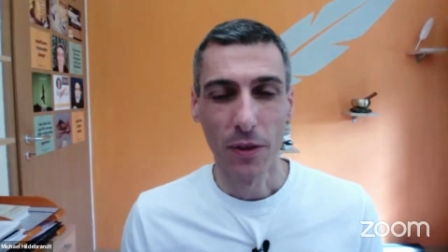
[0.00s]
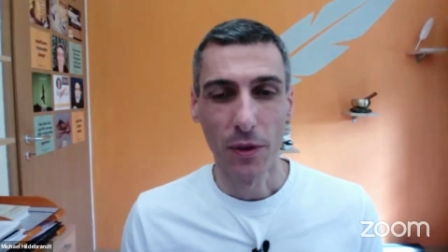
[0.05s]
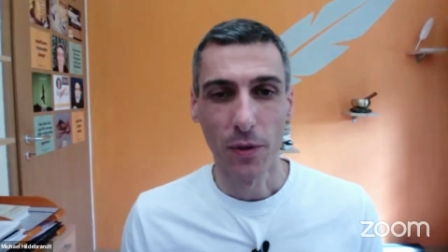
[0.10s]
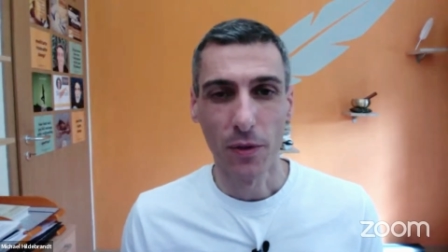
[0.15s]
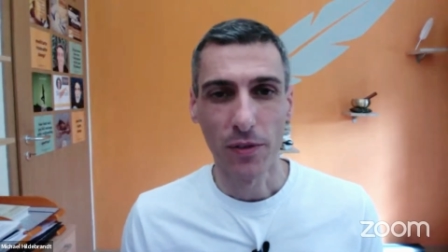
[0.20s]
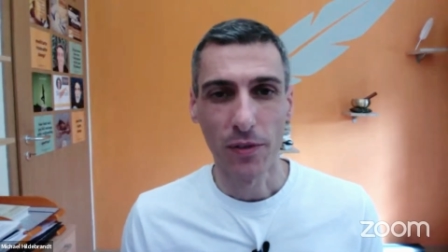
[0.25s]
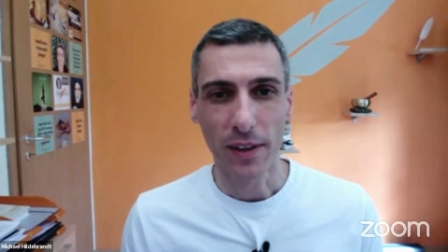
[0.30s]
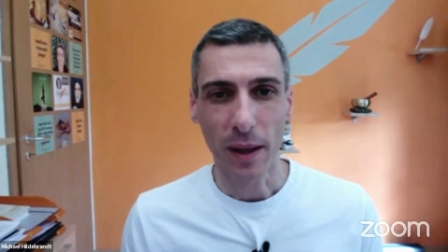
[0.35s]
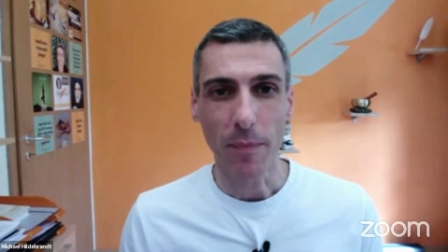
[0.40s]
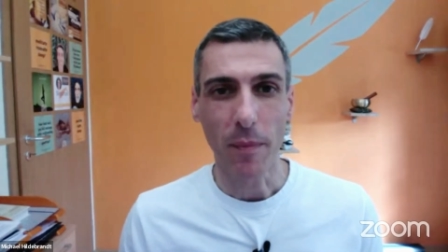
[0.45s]

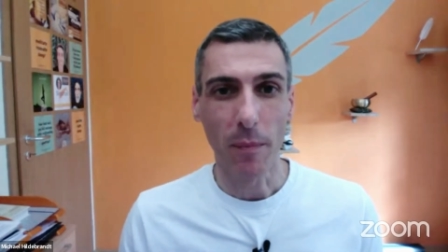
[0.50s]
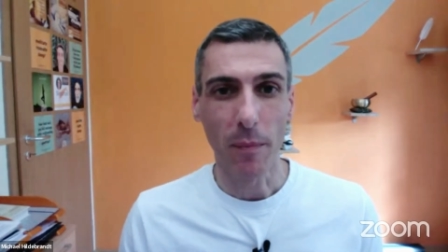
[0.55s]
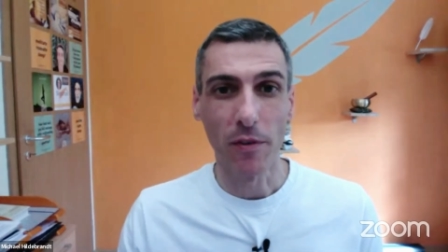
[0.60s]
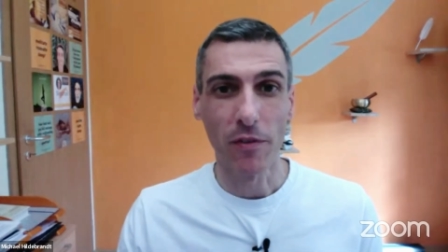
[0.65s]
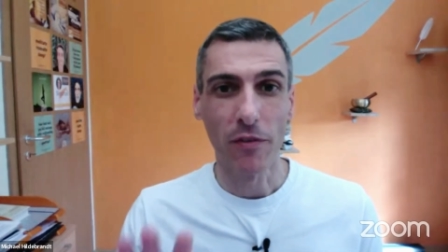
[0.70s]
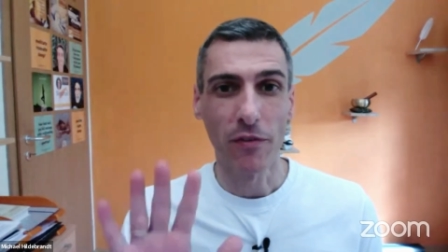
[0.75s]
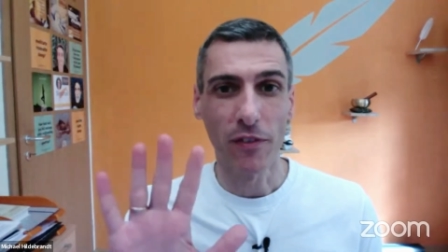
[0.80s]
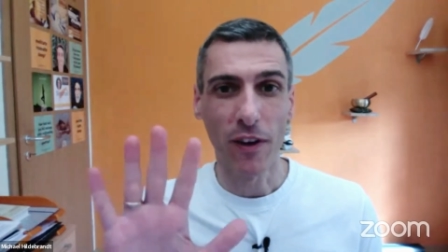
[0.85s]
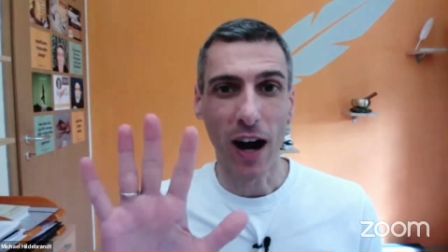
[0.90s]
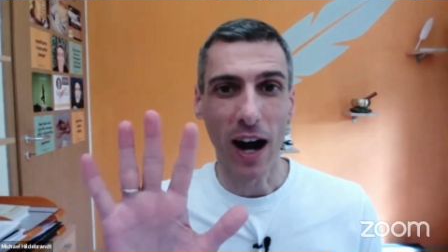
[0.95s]
through step
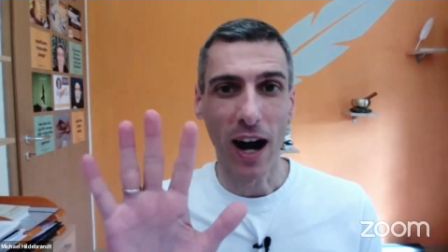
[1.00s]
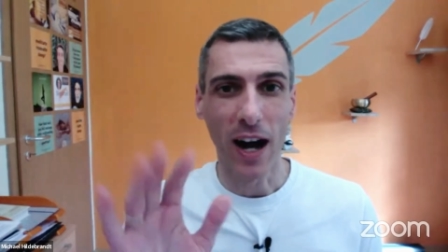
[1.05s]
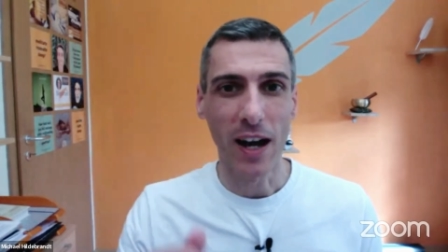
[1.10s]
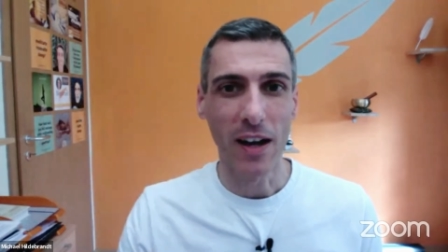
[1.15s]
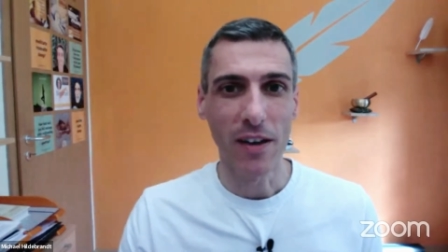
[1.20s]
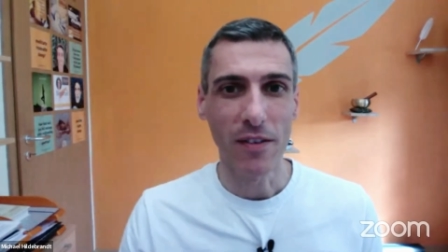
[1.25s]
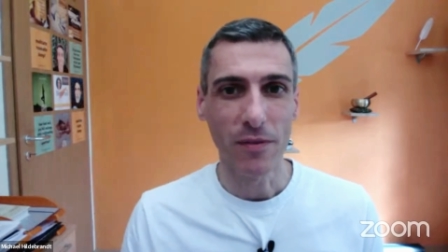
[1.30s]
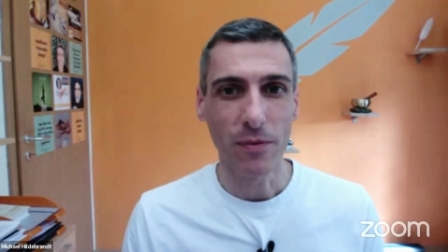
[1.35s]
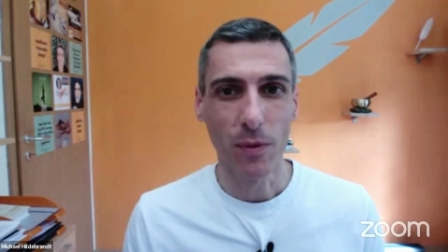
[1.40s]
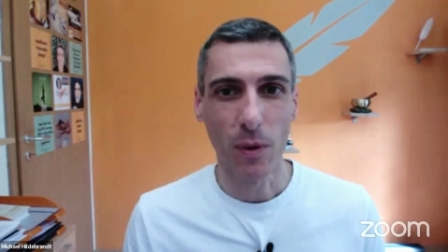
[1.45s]
number
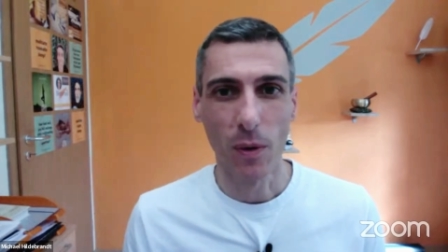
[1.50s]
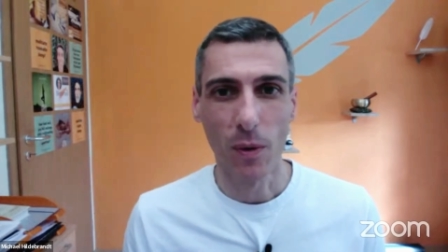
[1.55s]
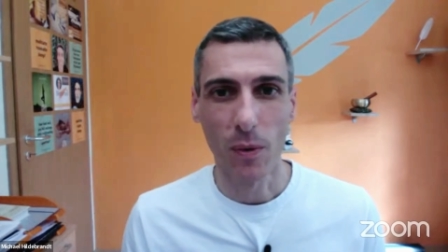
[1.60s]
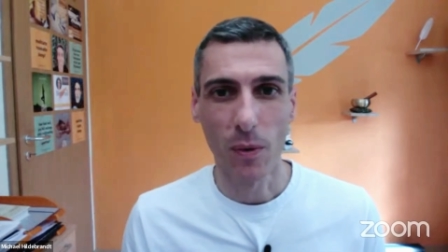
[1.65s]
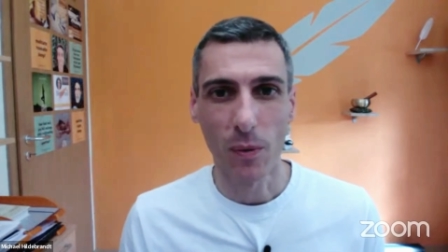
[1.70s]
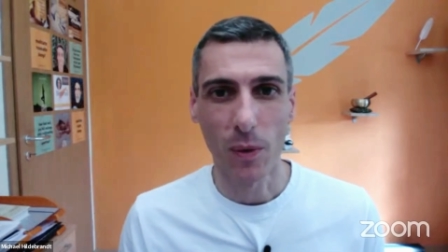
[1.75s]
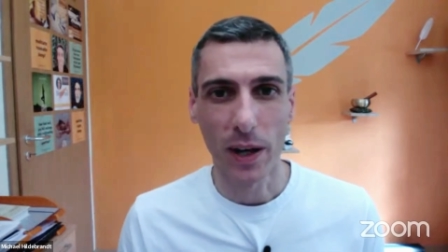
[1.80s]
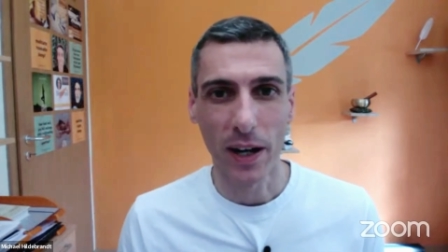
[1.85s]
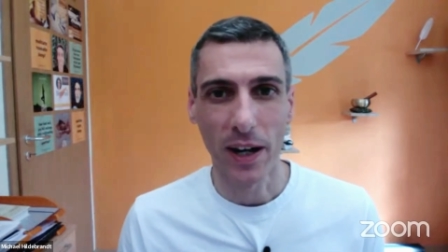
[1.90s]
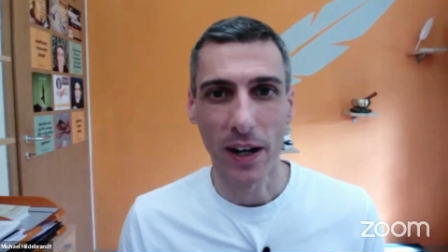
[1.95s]
5,
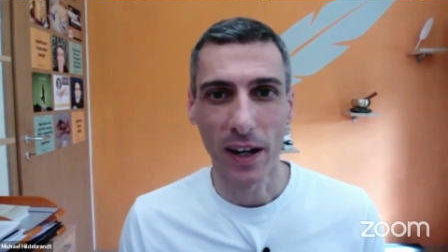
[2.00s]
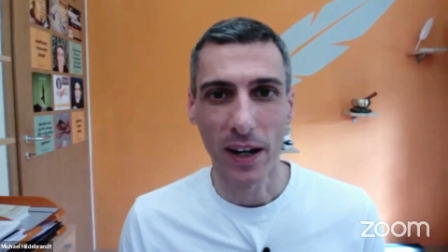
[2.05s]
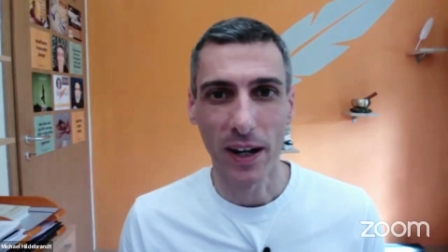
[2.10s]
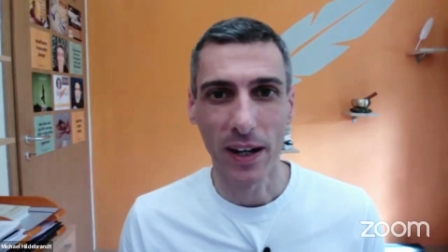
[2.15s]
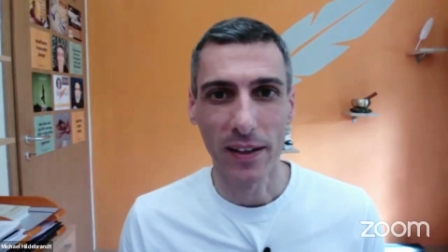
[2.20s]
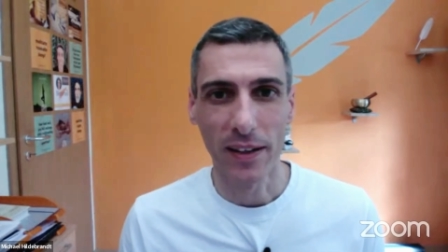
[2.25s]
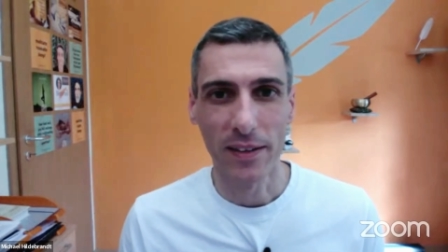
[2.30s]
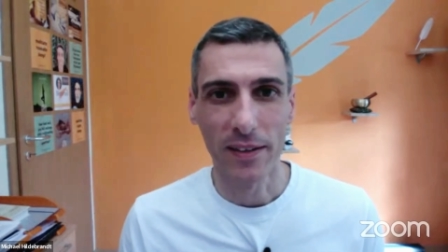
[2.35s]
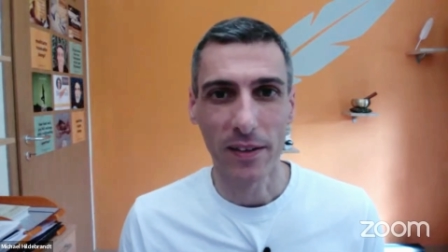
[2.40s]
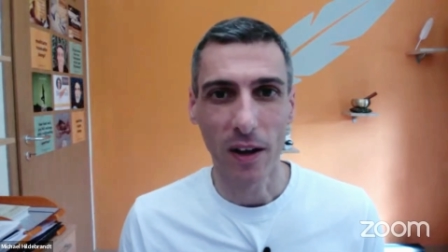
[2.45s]
where
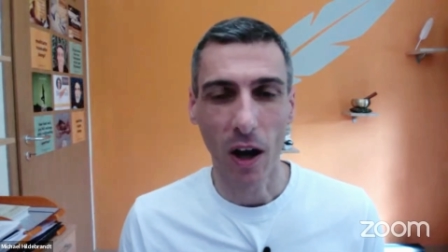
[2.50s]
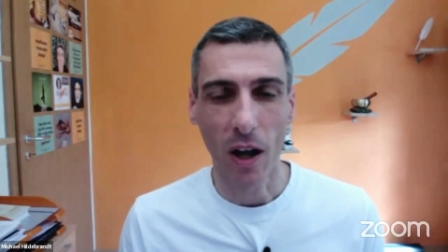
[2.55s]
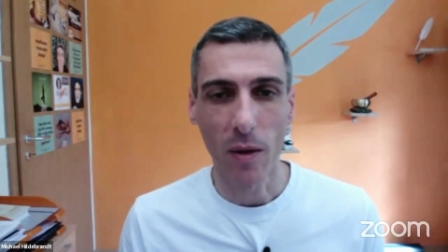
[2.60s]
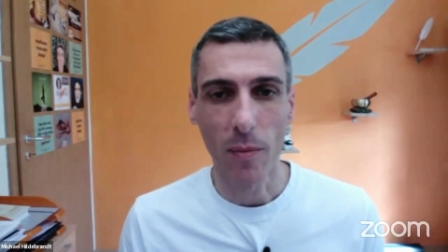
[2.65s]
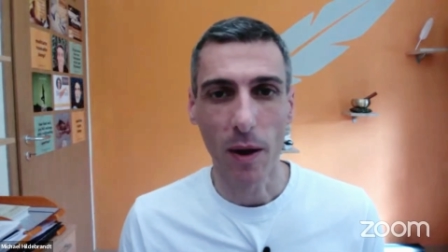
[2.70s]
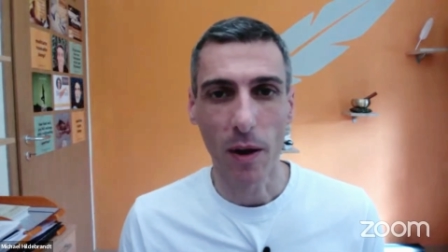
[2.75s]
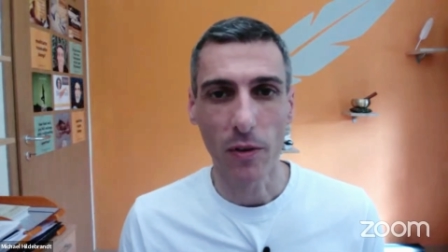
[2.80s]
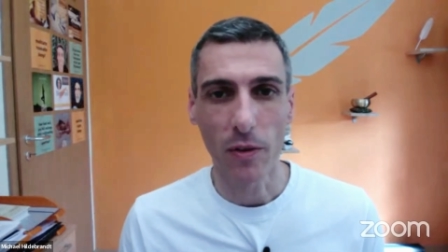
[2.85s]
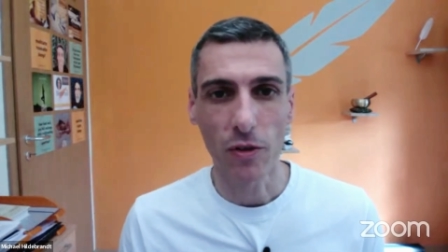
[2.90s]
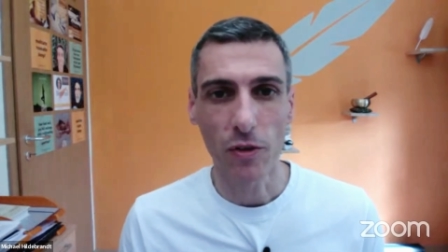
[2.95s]
it's
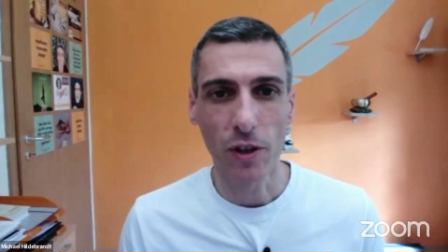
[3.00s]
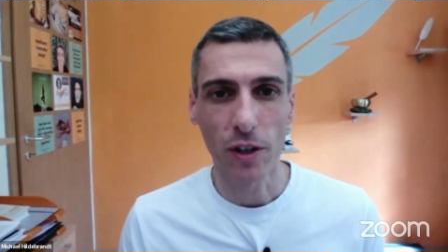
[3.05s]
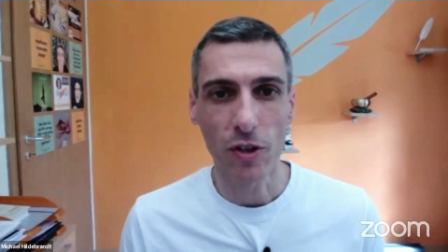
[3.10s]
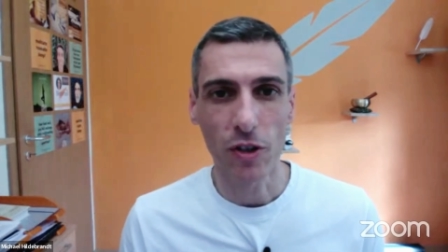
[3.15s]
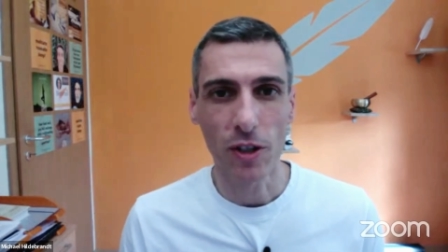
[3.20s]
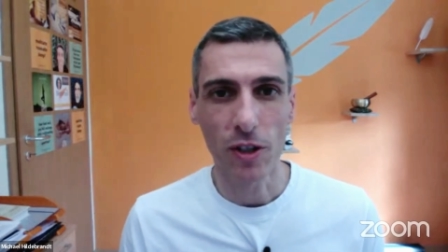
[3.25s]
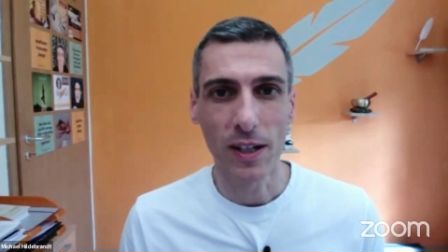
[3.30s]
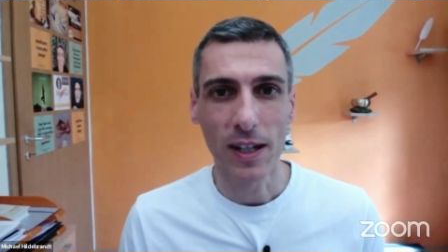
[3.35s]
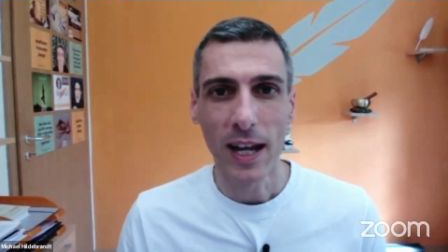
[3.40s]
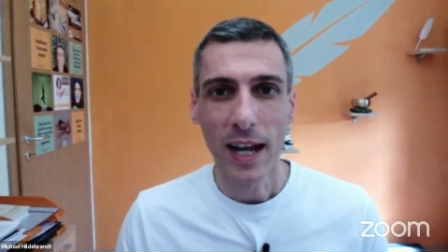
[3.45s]
all about
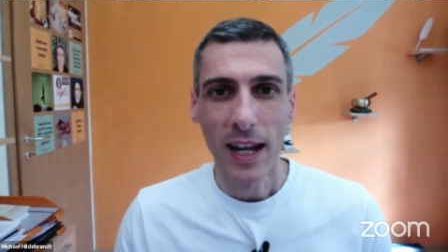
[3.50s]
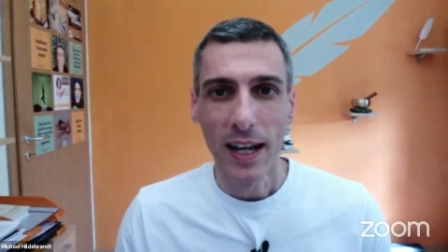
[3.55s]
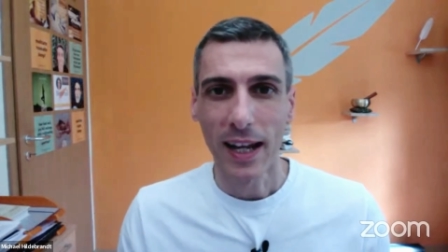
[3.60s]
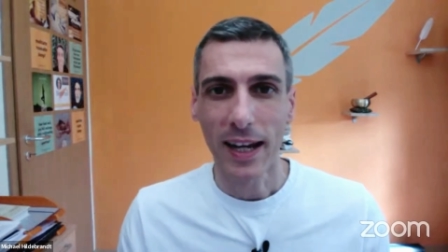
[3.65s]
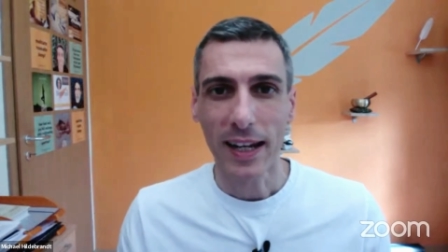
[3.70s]
nutrition.